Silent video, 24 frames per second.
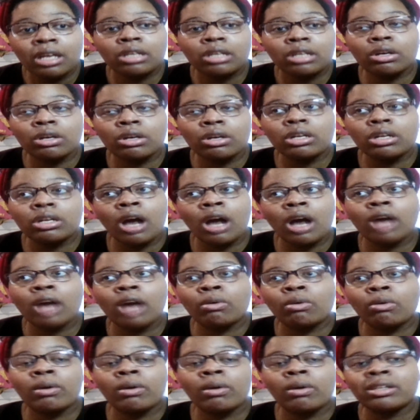you're
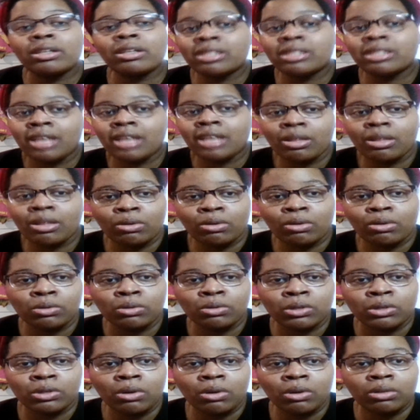not going to get those
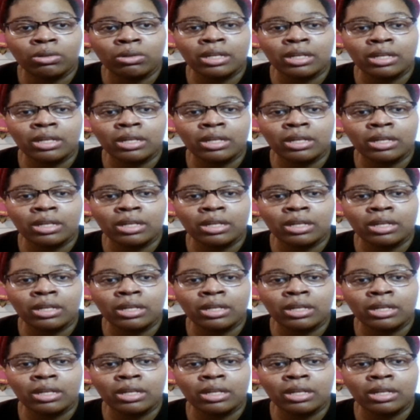results.